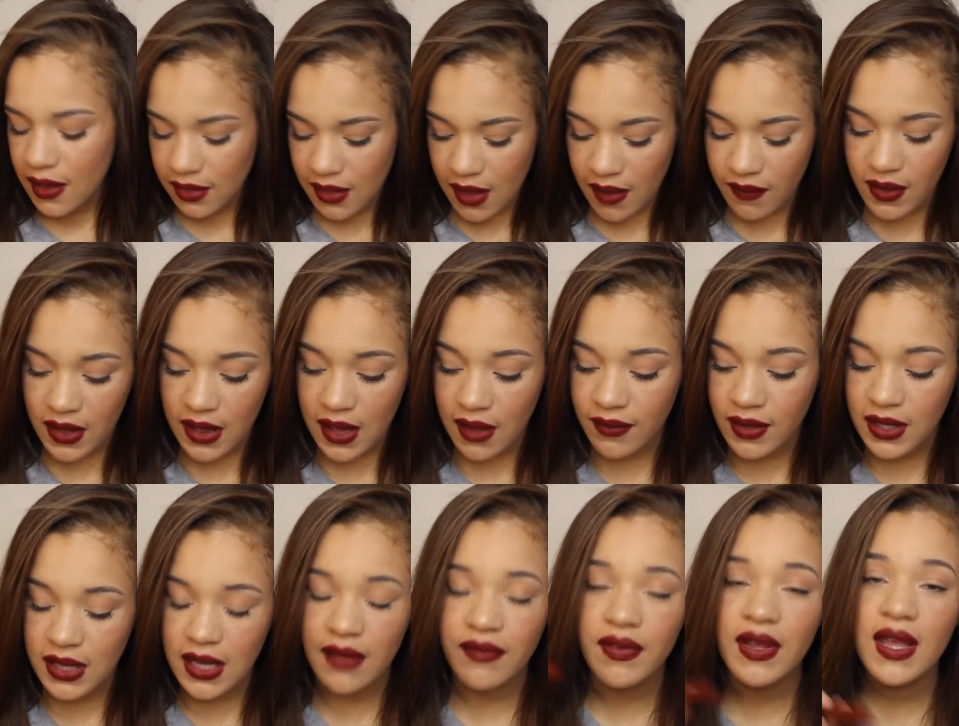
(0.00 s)
Love it, love
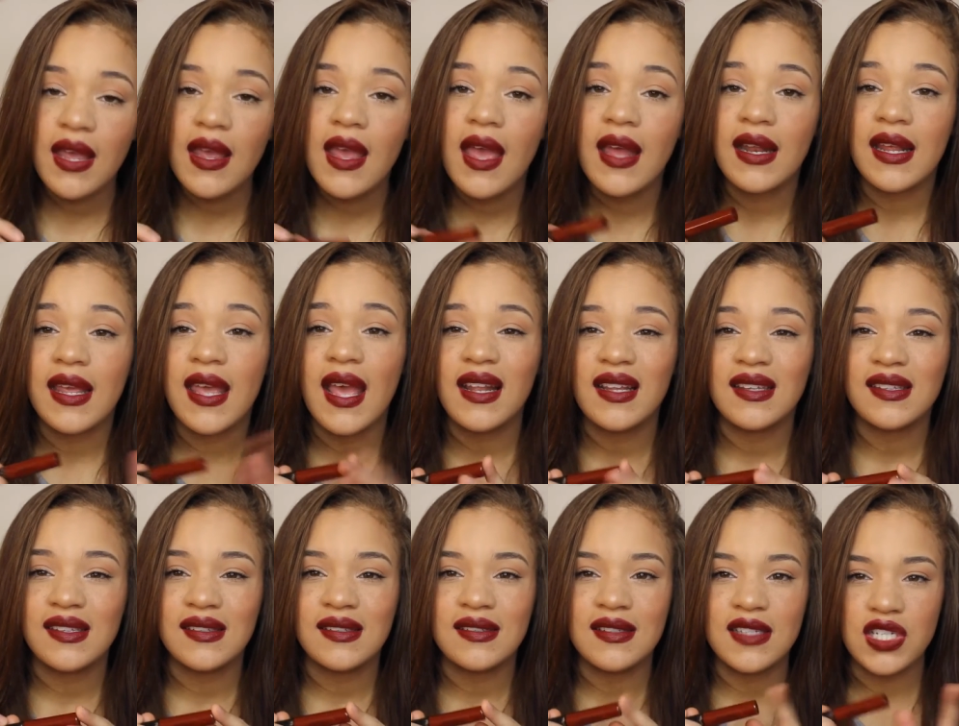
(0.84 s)
it, love it. And again,
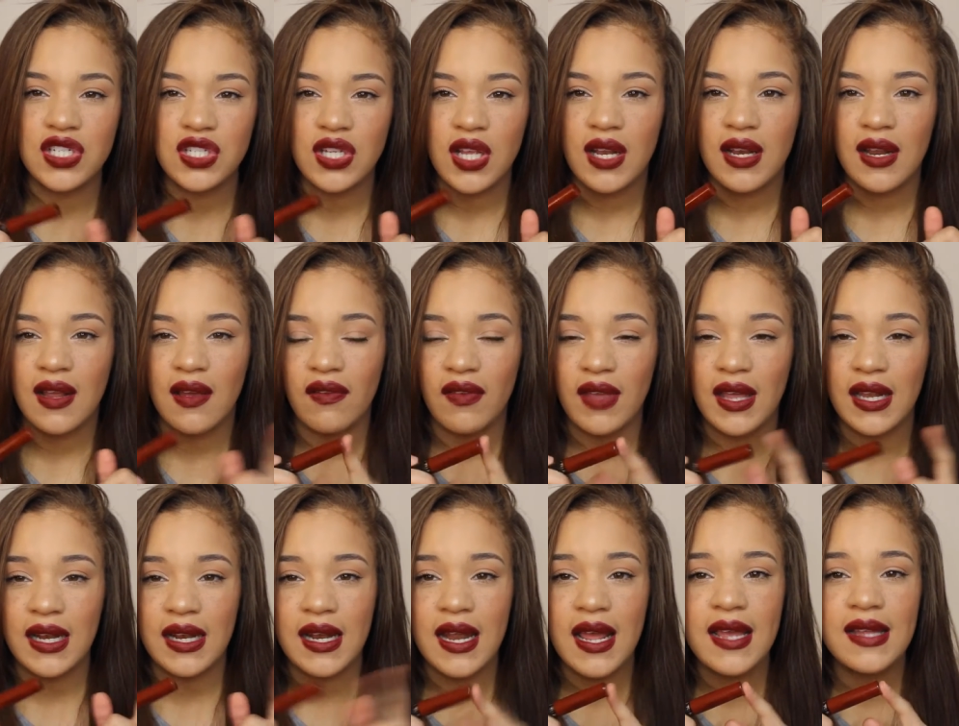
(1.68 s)
this is in the shade
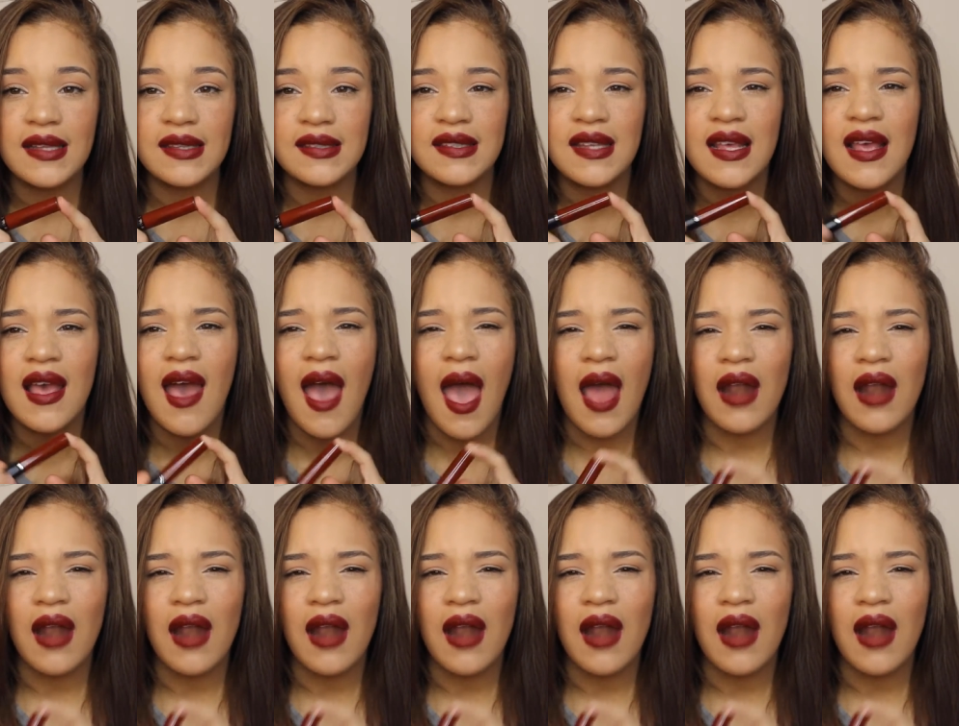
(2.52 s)
Havana Nights.